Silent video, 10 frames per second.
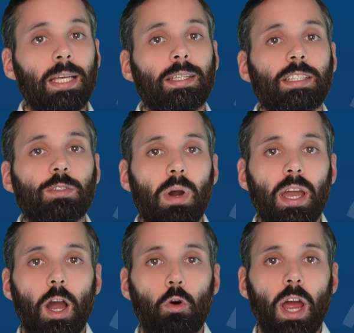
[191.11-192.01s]
That's
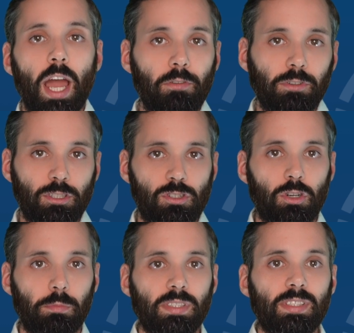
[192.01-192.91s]
why our average
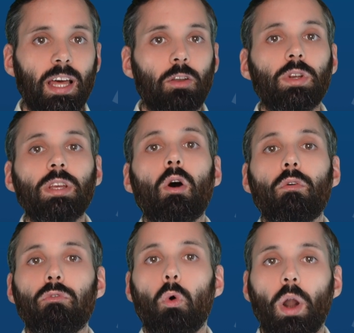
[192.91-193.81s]
German salary
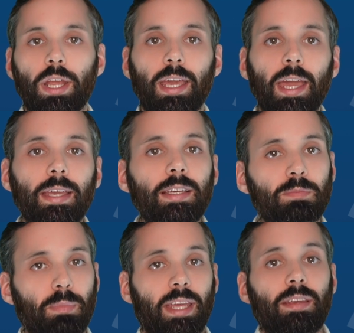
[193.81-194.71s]
of 4K is
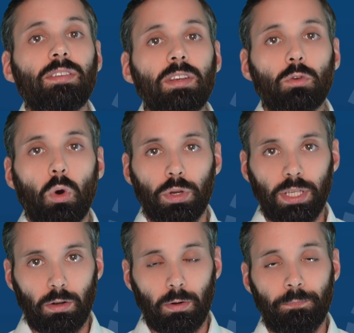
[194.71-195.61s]
paying 0 here.